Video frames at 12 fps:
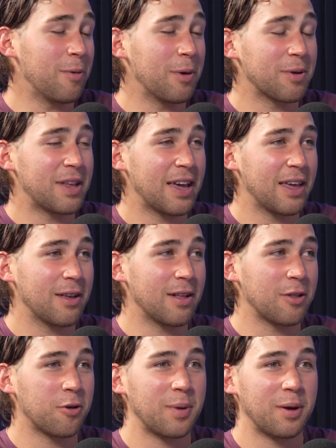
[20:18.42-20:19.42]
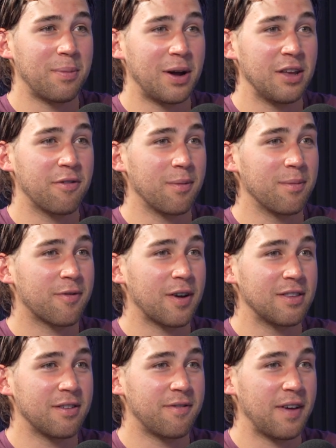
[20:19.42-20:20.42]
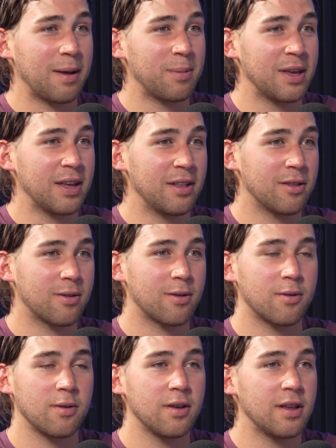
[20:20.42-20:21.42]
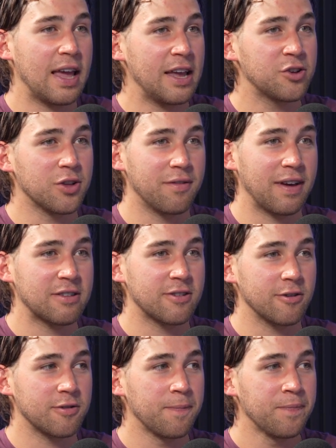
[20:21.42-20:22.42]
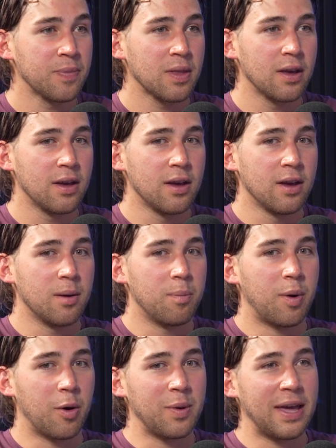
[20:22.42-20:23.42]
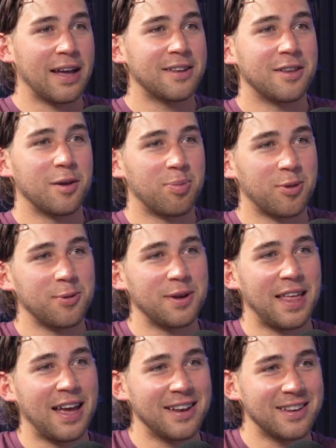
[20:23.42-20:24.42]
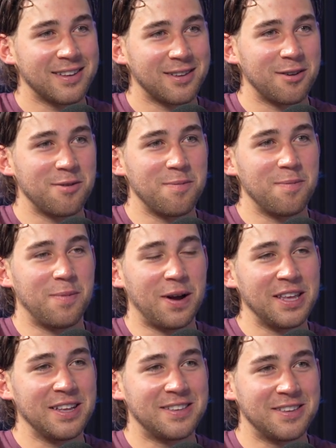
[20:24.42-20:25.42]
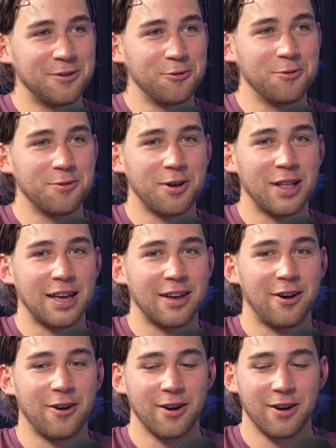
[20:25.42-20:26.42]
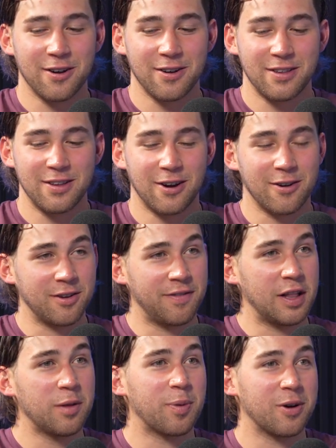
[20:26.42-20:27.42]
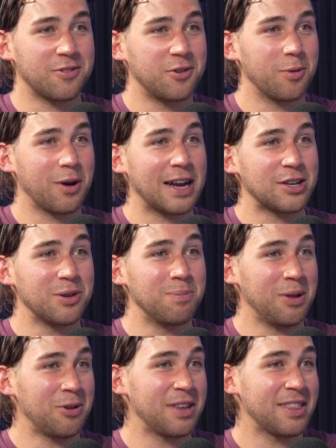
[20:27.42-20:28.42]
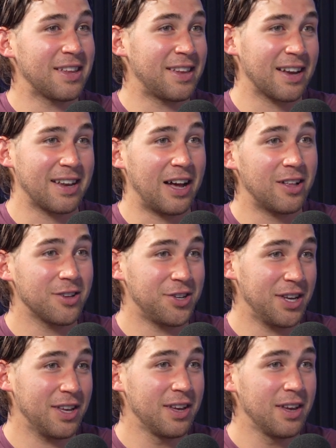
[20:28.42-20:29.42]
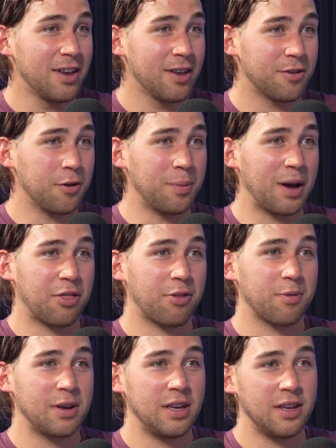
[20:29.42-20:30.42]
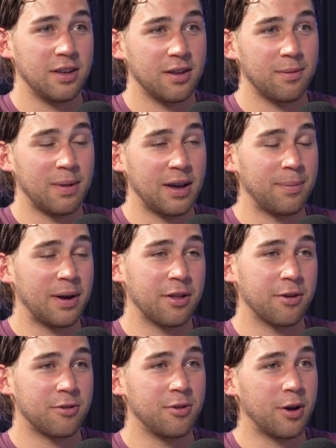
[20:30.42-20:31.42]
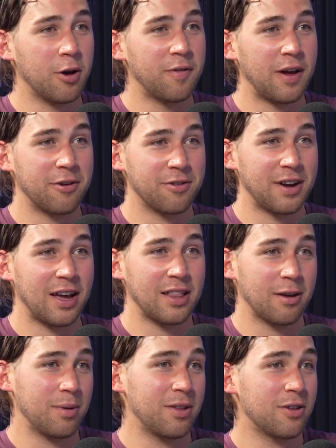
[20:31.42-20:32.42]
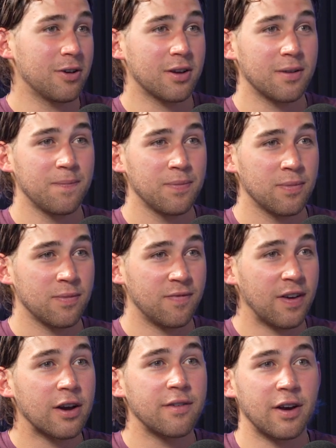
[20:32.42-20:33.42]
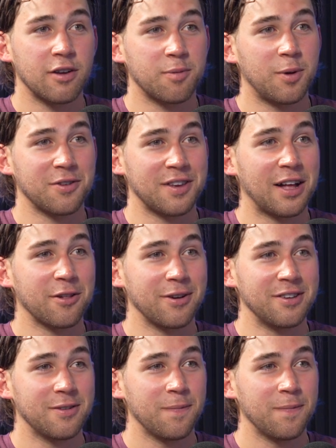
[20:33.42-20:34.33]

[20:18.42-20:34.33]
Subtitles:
taking a little bit of money from friends and family and angel investors, but we had to deploy that money to like our developers who were actually building the technology. Mm-hmm. So my other two co-founders and I, like, we took very, very small salaries,